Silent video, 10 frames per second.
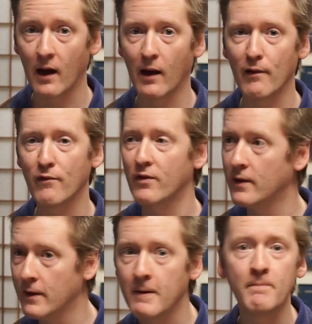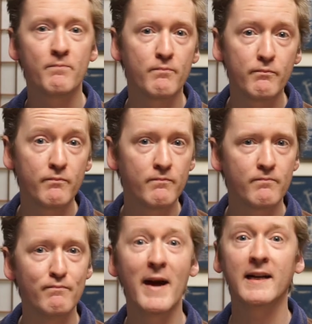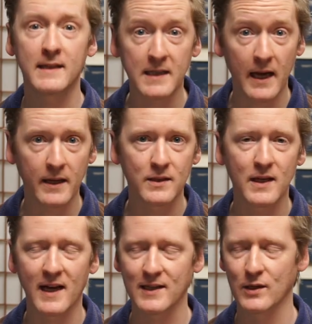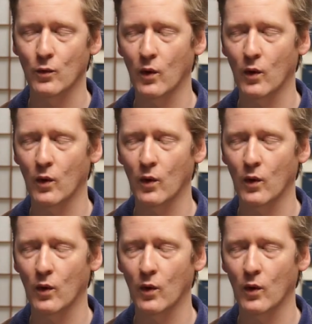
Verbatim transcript: of meta-science, as it